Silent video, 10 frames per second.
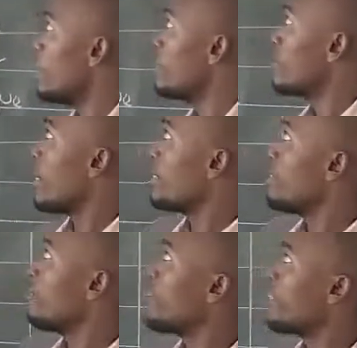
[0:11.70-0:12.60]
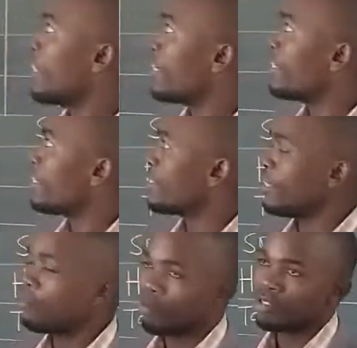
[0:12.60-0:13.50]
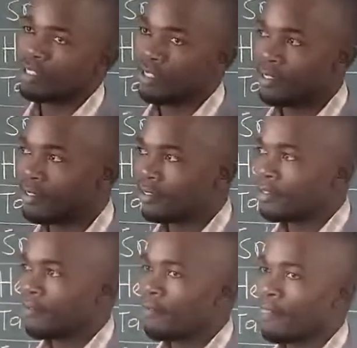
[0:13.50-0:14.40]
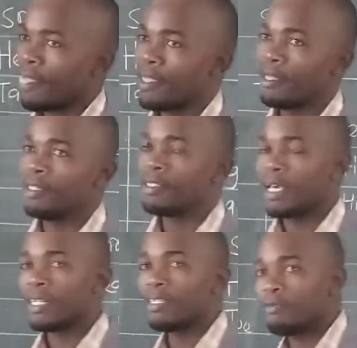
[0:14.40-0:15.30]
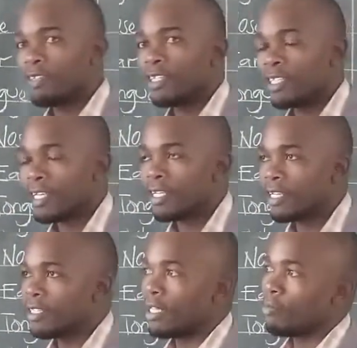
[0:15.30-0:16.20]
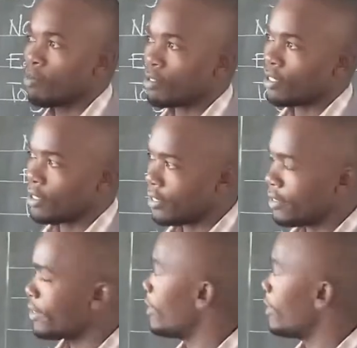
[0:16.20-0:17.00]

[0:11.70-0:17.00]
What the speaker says: scientific techniques and processes. Scientific techniques and processes.